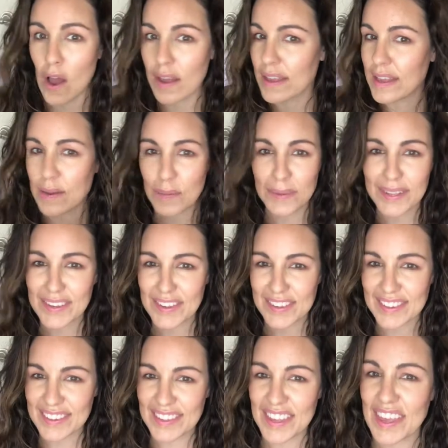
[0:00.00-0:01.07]
equally
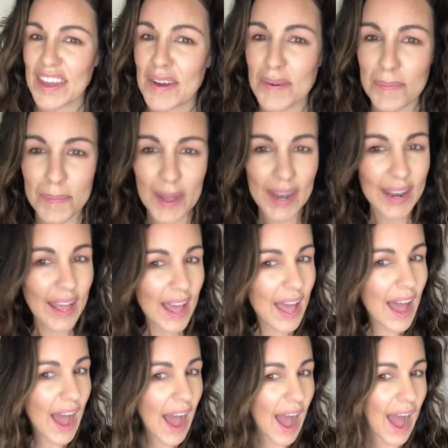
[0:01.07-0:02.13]
just as cute, but
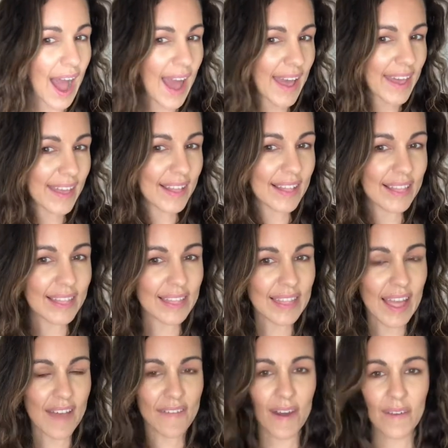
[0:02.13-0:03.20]
I
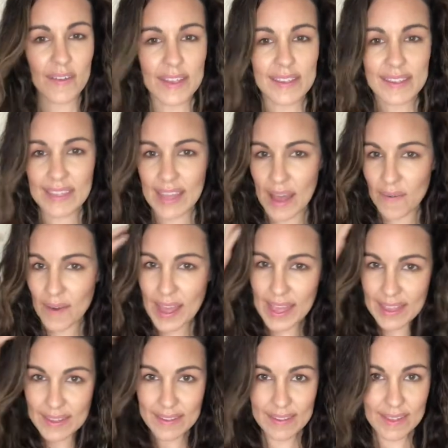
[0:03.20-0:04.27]
love how easy that
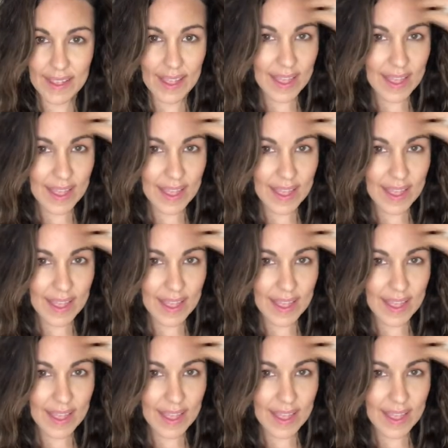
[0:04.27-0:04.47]
was.